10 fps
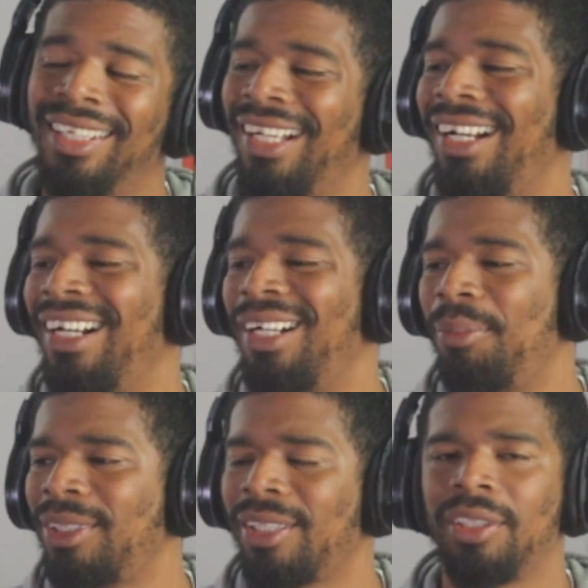
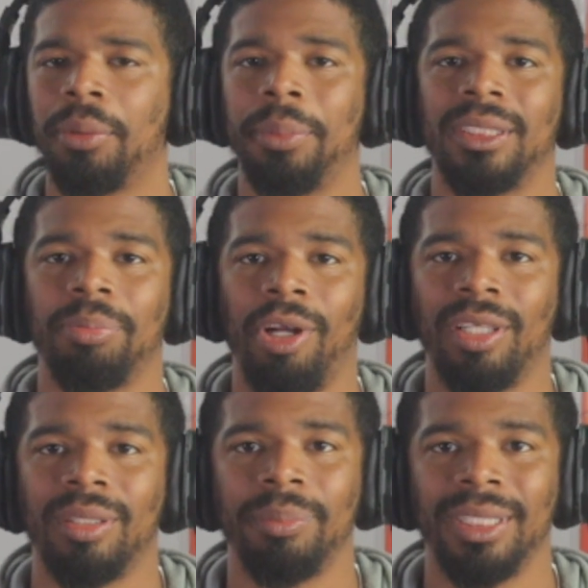But they're a little bit
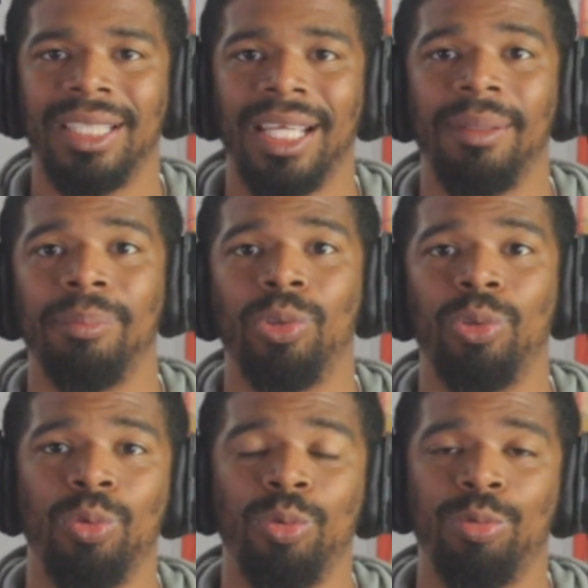smaller, but they
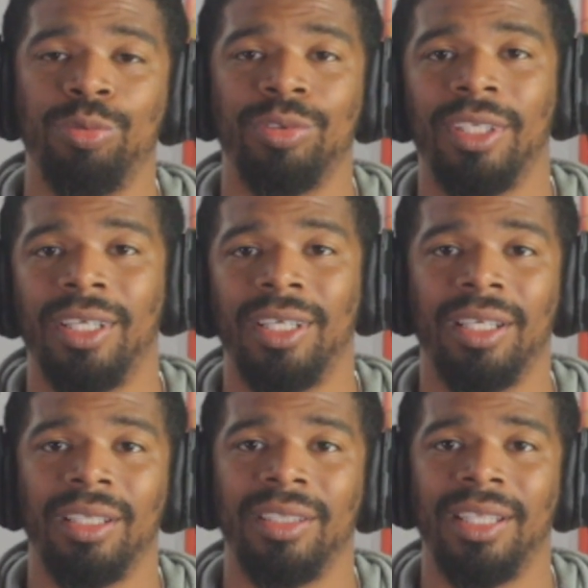move.
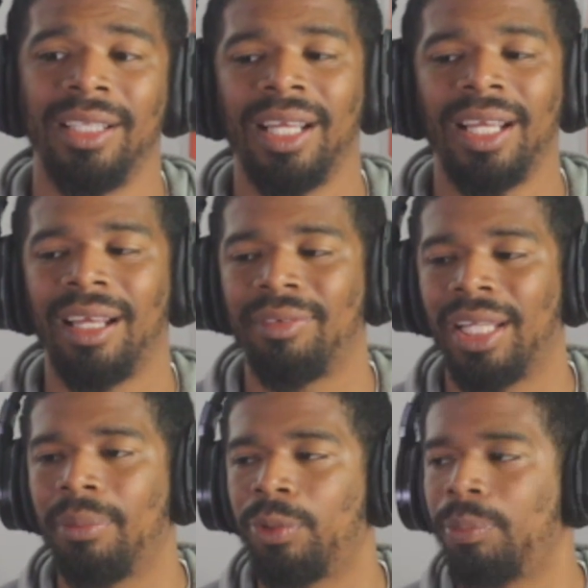They have a
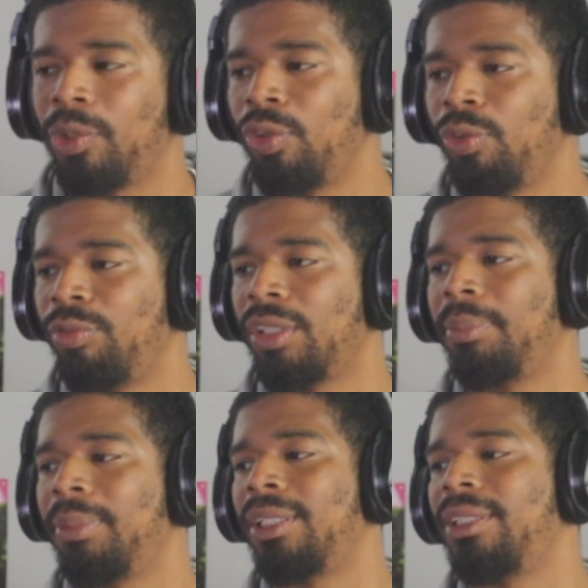lot more
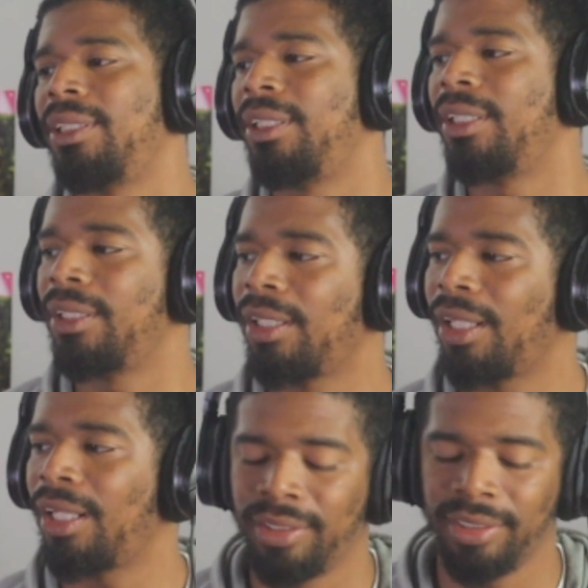maneuverability than a
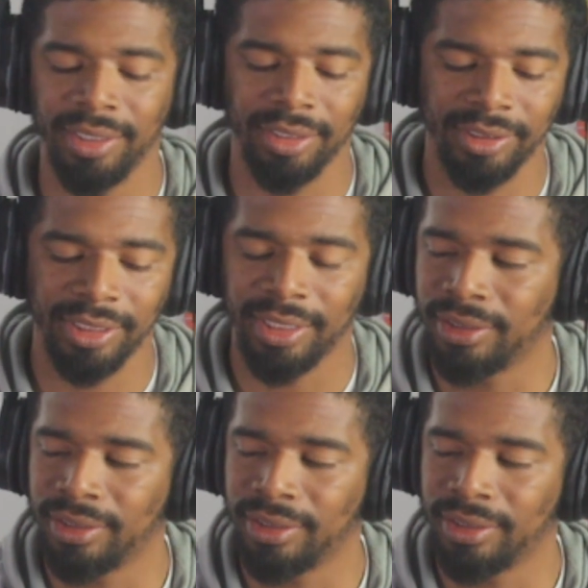lot of the other tanks.